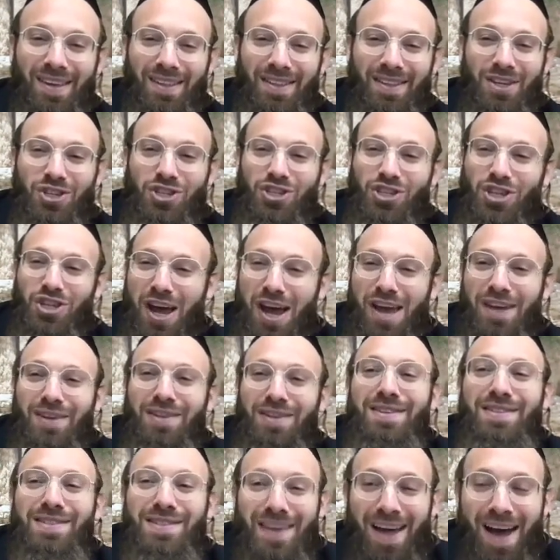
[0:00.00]
The
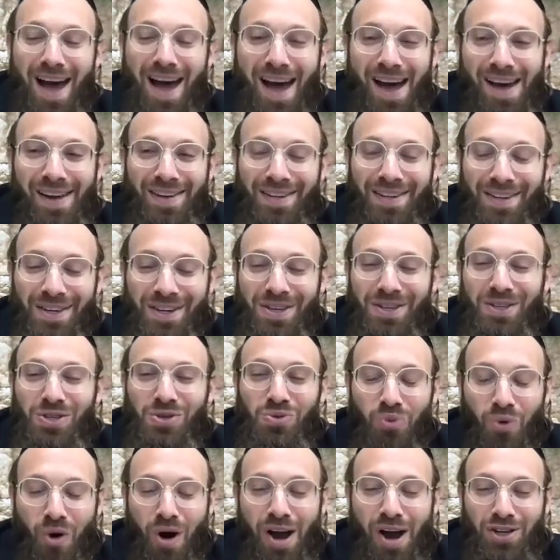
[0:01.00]
Chinese guy is
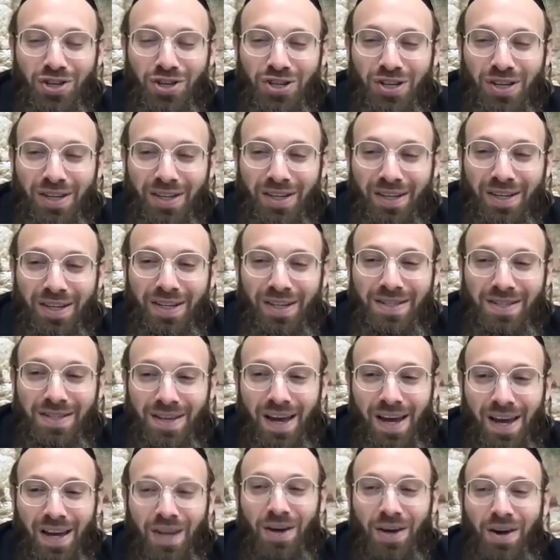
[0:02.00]
watching. He's
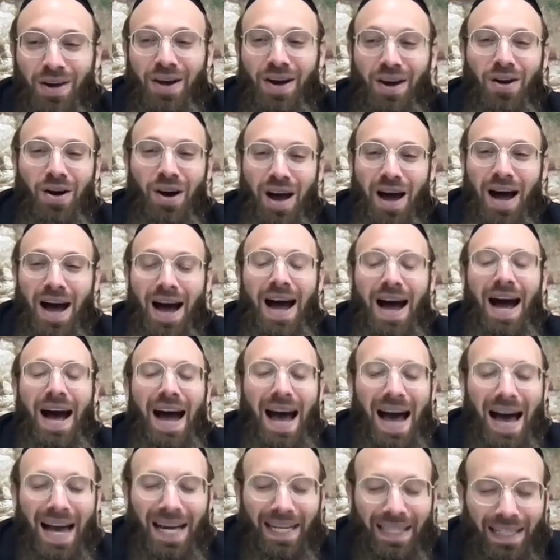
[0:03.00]
like,
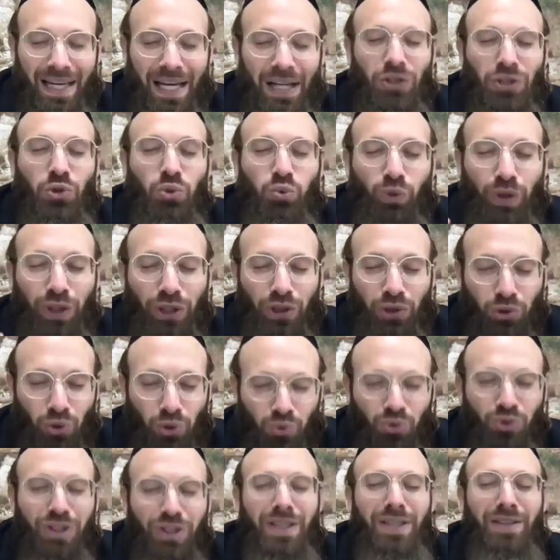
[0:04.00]
I guess we
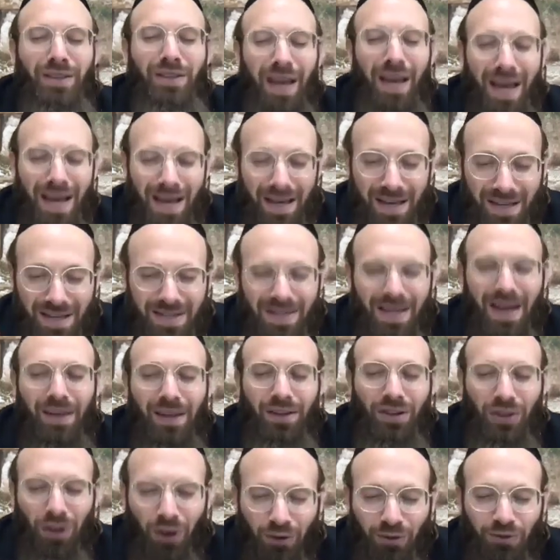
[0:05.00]
do need
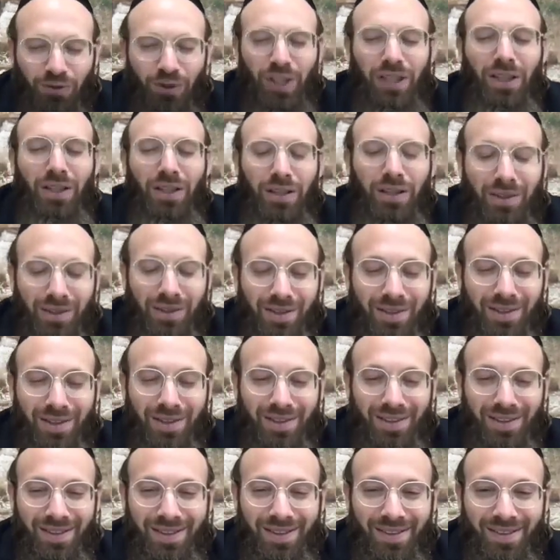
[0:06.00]
center field.
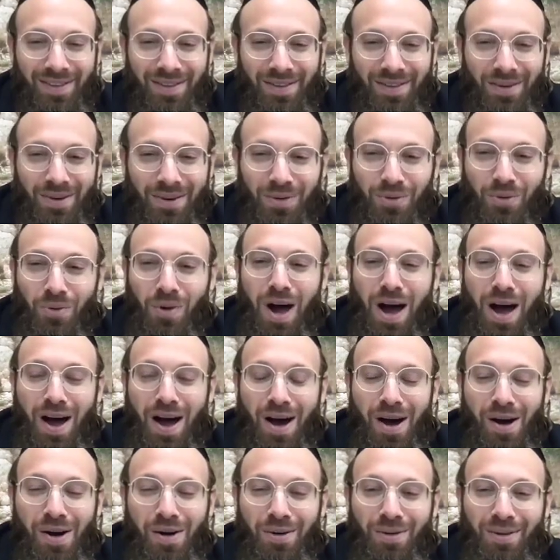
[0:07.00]

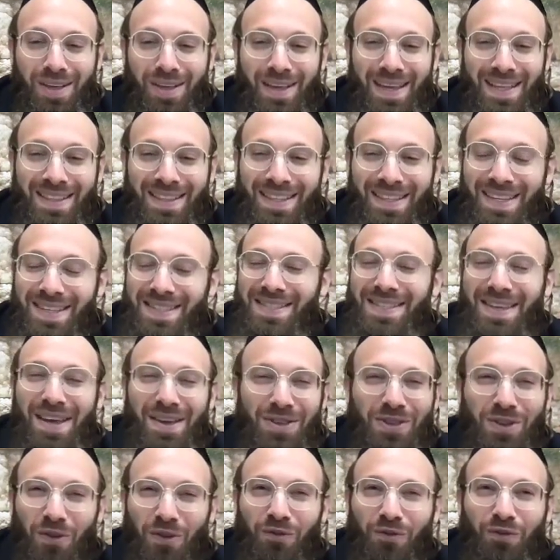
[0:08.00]
Wow. This
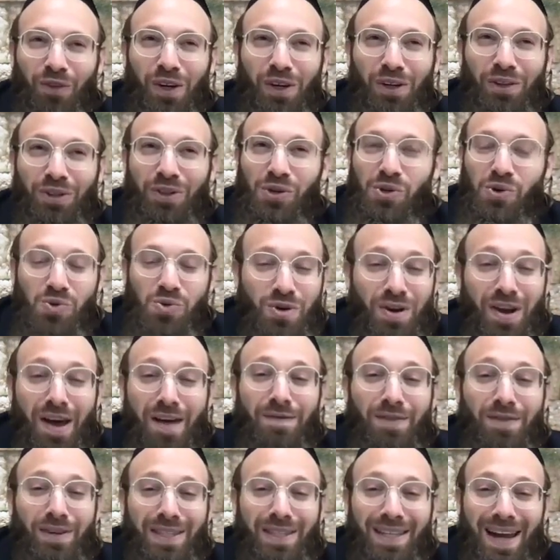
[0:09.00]
center fielder who
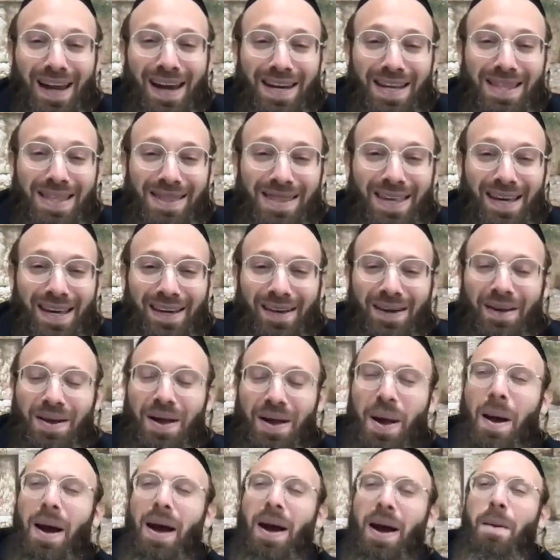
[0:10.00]
never did anything,
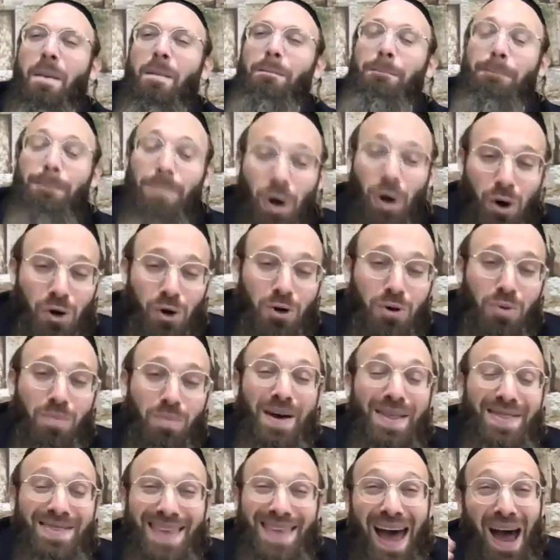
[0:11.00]
boom,
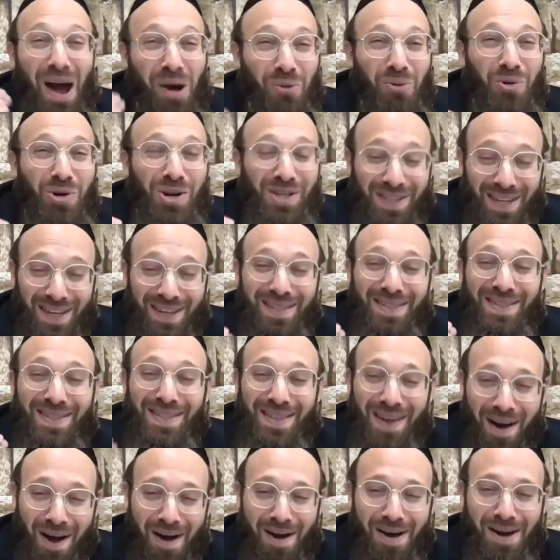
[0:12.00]
that was his
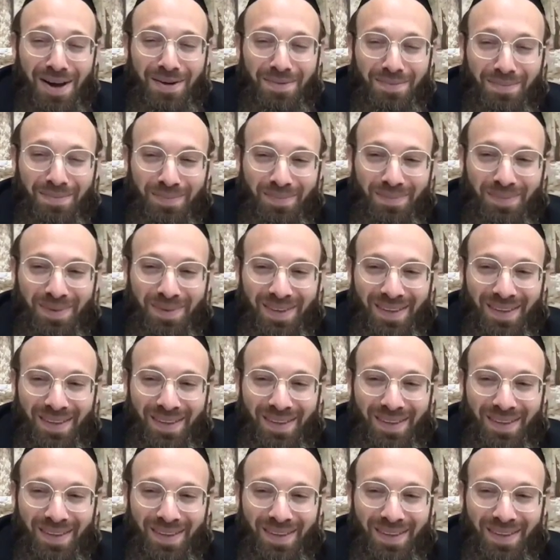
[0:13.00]
time.